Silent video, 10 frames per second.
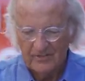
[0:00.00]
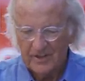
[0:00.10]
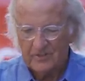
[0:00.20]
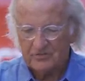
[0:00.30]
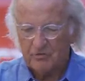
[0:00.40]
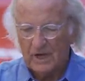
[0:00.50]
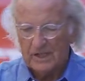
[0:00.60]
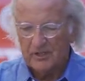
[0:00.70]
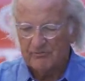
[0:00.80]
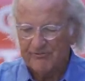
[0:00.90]
the
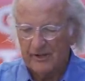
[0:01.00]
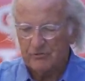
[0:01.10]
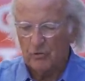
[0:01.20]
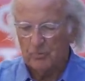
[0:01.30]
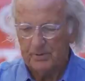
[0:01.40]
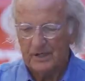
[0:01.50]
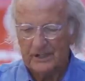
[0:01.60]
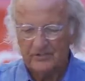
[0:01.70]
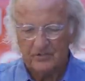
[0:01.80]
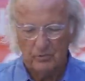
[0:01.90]
Australian Federal
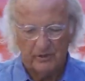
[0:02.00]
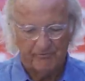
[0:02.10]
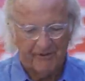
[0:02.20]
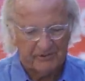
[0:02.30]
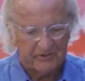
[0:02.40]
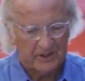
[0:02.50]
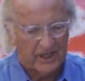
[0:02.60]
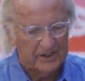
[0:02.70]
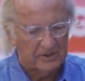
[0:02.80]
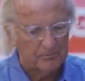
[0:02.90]
Police to
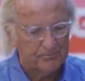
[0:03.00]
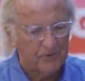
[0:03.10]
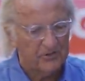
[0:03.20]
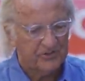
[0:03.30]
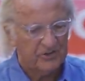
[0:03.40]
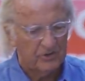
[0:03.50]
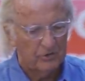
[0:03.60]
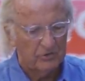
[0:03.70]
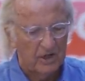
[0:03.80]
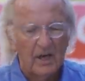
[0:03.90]
investigate and
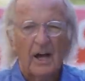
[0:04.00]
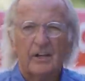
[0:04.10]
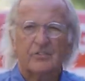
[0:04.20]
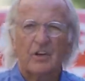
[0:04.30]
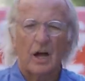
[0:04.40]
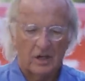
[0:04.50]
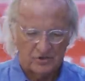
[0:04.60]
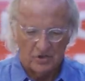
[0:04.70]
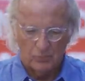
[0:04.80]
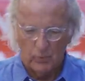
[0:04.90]
prosecute
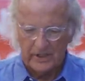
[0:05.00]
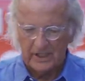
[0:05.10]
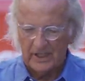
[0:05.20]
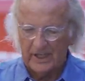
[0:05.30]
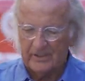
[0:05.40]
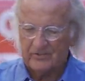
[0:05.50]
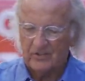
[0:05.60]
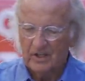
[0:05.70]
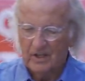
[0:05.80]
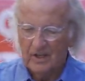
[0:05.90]
Assange and WikiLeaks